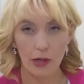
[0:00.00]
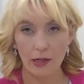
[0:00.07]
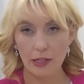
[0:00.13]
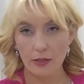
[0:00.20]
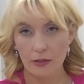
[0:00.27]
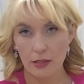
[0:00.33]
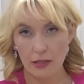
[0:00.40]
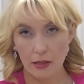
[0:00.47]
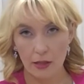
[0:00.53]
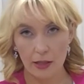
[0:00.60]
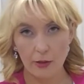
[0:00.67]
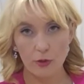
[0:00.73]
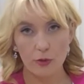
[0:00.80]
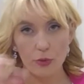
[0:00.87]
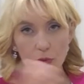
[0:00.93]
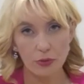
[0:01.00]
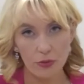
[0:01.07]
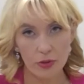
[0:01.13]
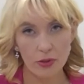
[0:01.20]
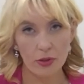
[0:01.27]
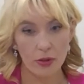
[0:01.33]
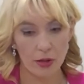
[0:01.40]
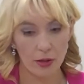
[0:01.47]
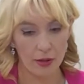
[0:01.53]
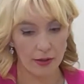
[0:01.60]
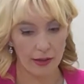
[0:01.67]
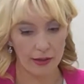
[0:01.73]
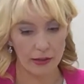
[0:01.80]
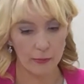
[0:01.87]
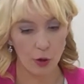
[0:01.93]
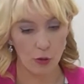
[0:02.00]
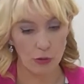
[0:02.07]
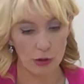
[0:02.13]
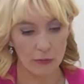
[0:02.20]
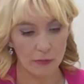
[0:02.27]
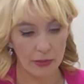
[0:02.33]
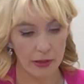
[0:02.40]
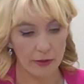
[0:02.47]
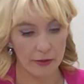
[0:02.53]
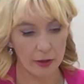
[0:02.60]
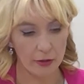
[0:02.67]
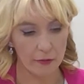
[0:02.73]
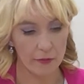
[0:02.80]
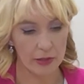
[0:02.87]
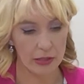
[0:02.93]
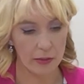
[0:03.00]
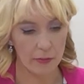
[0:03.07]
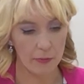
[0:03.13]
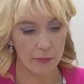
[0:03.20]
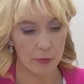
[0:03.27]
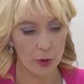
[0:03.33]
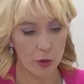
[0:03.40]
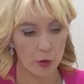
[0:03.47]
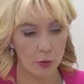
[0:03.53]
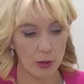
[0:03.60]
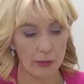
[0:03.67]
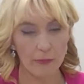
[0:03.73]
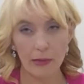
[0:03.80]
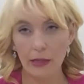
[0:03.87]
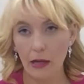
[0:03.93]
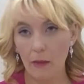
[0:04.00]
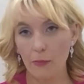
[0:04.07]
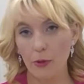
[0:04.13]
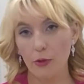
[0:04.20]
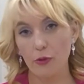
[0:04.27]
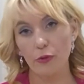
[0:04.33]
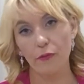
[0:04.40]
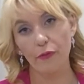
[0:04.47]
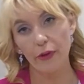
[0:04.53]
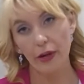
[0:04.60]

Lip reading: are sort of stuck indoors at the moment, but for some who can meet up for